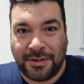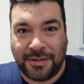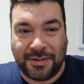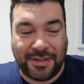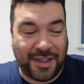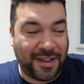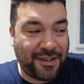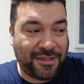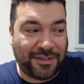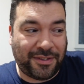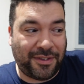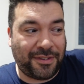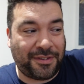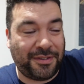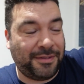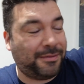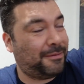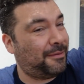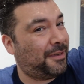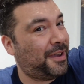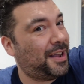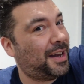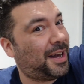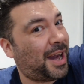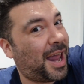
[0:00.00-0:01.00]
This
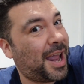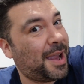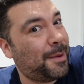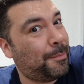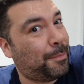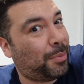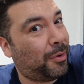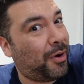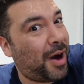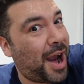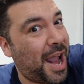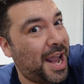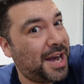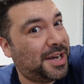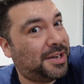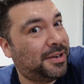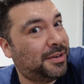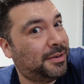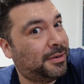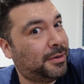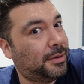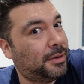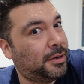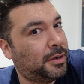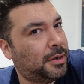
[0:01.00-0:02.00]
doesn't feel like bread.
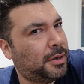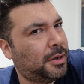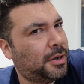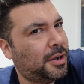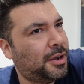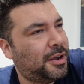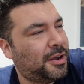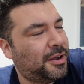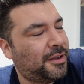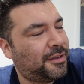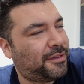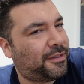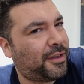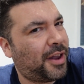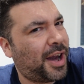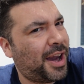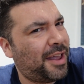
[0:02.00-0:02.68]
So